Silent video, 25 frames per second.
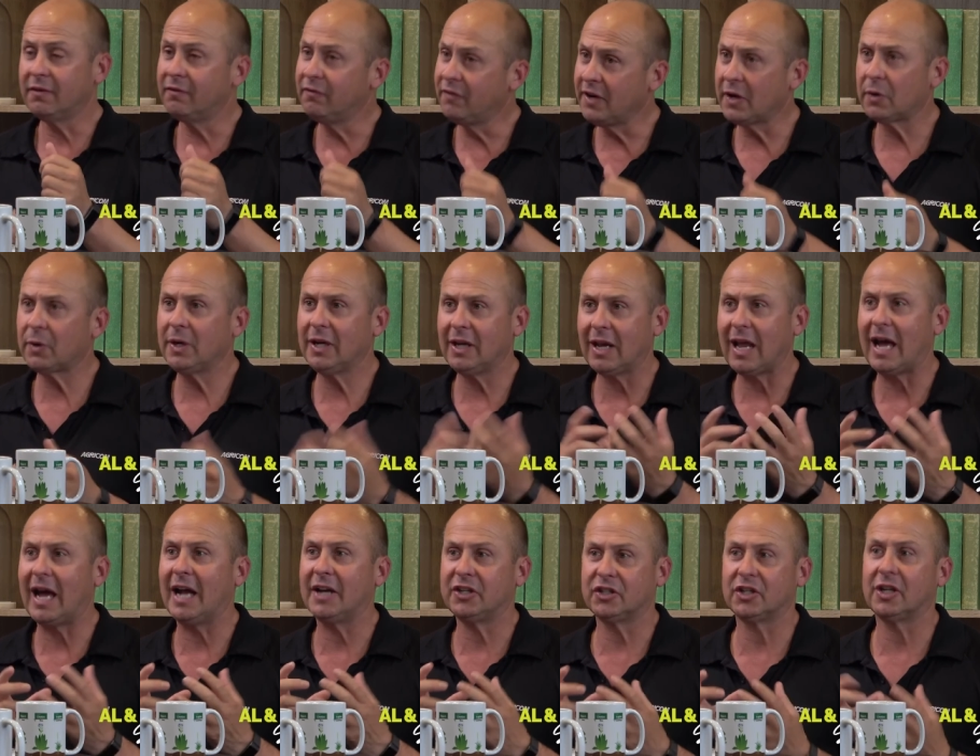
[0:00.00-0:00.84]
the very
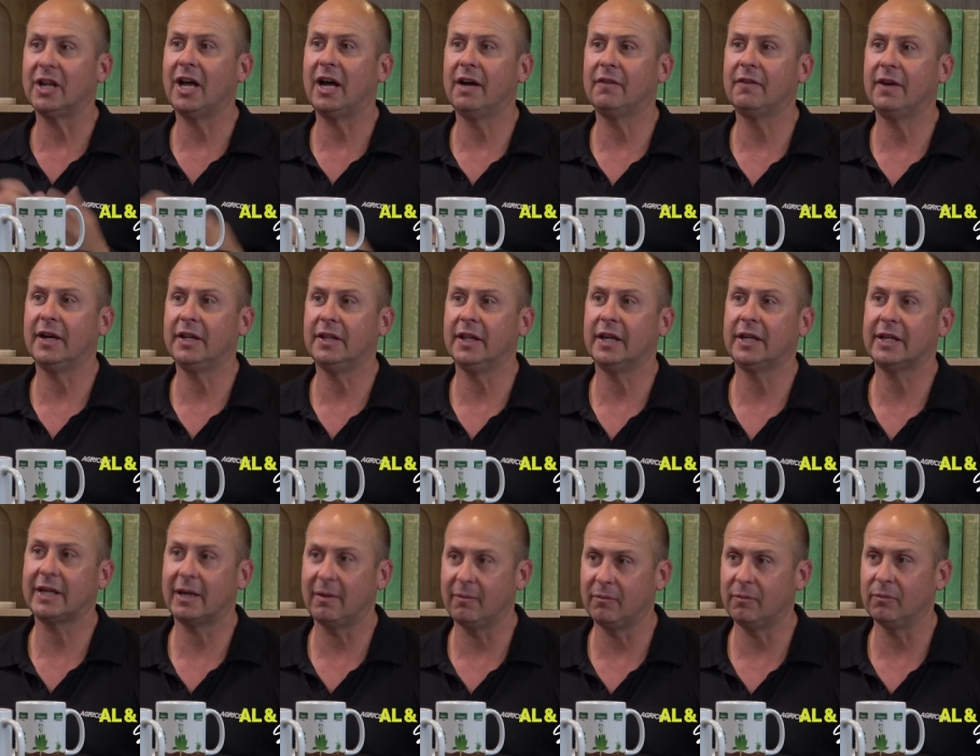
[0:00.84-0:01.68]
large larvae
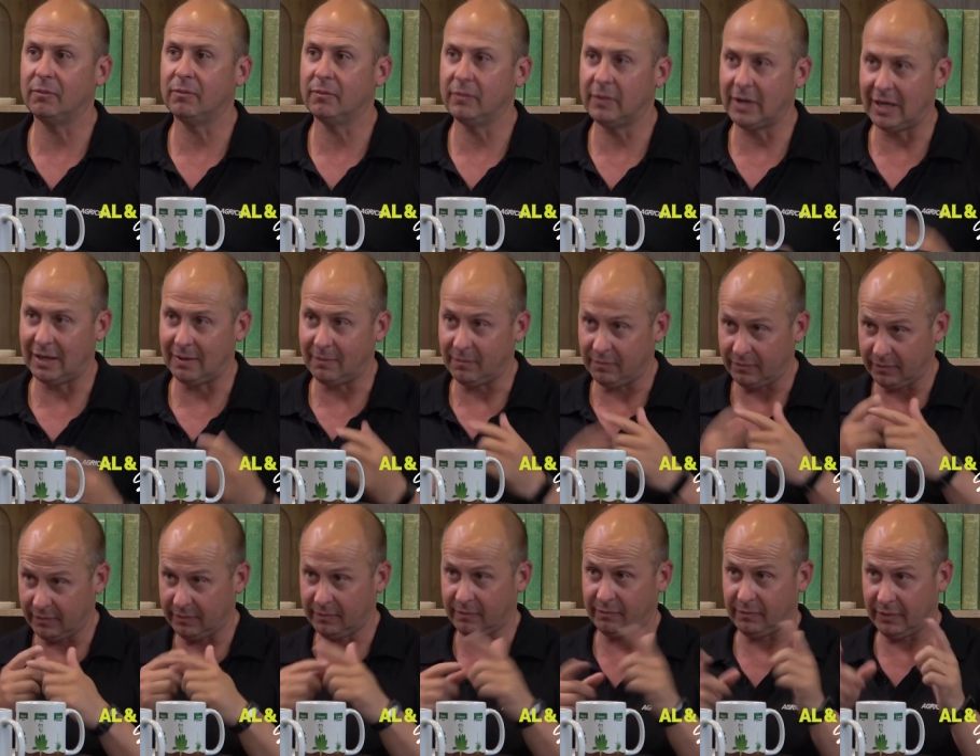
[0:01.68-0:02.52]
that come
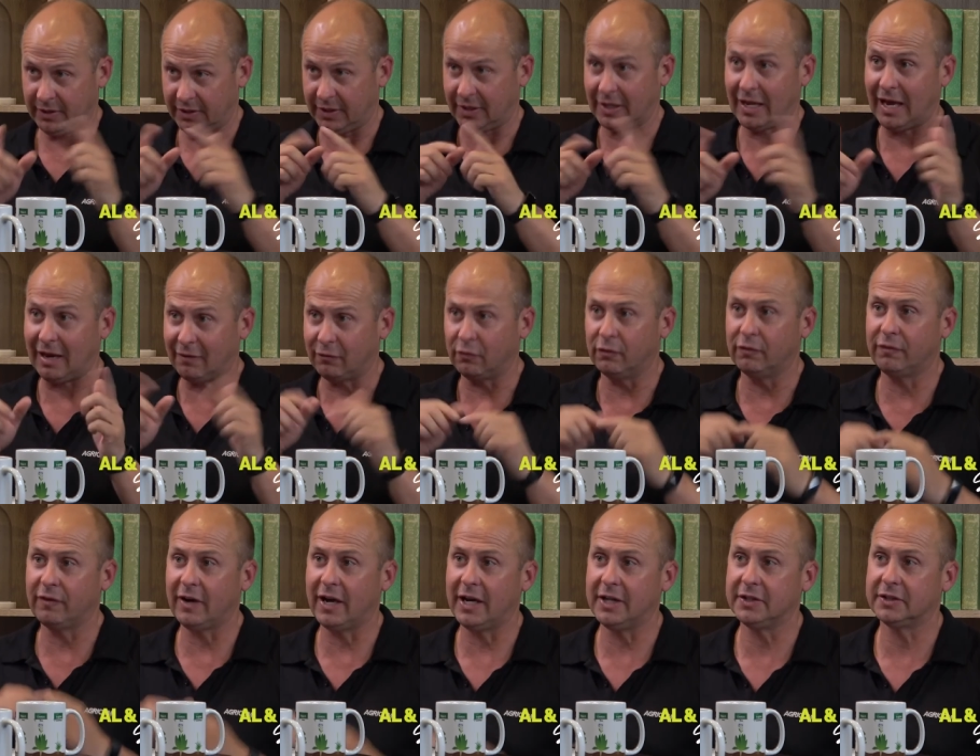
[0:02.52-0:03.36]
in the
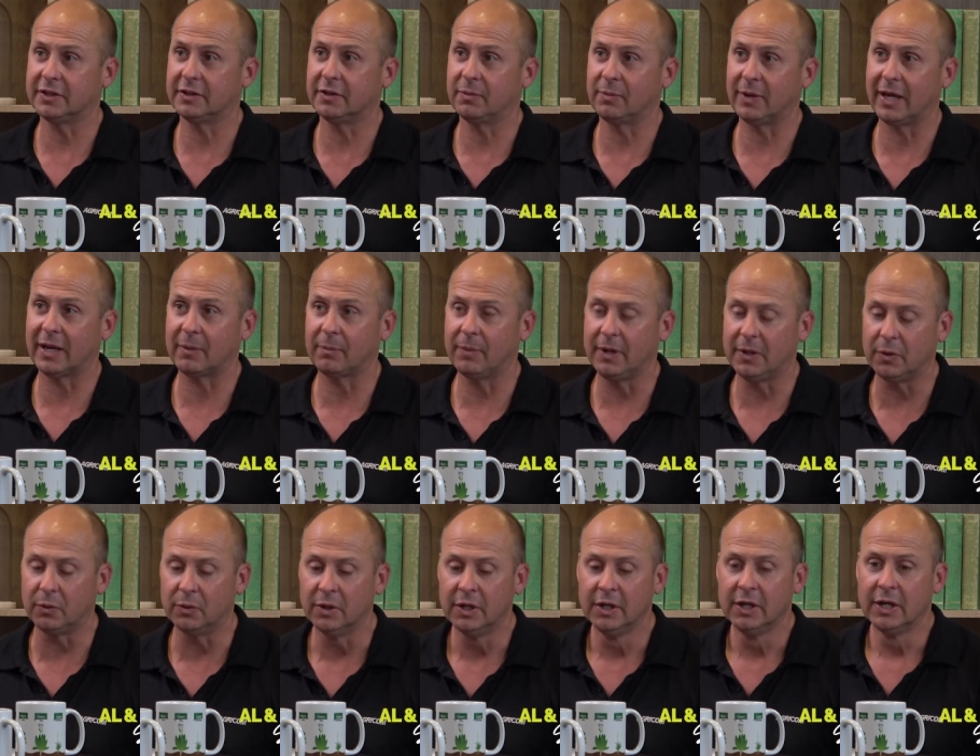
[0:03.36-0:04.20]
larval phase of the black
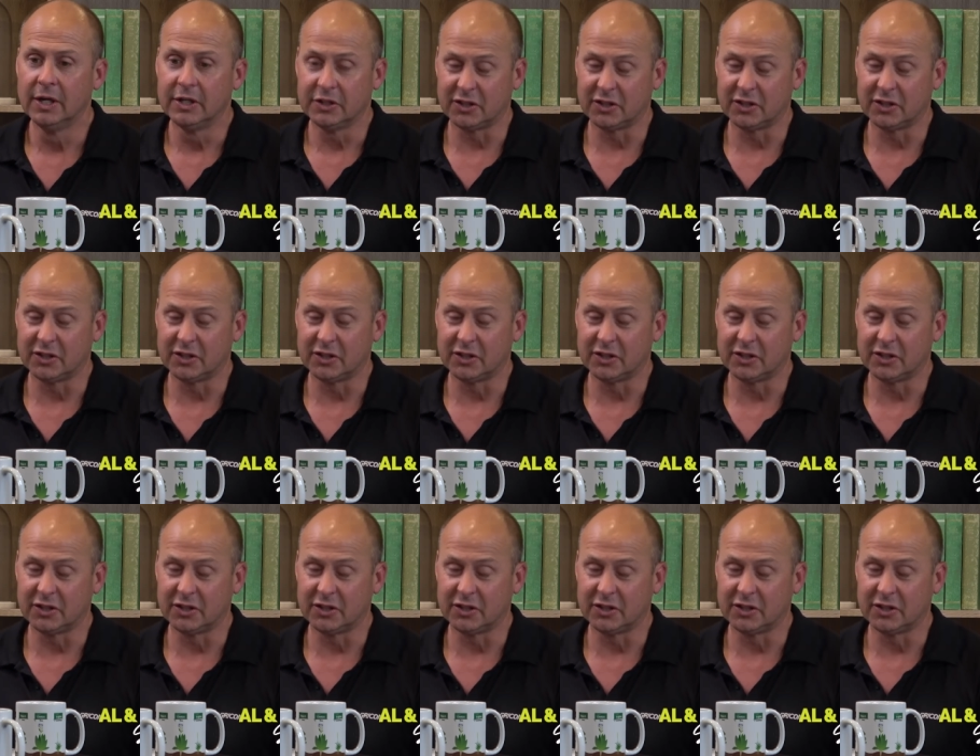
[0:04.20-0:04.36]
beetle.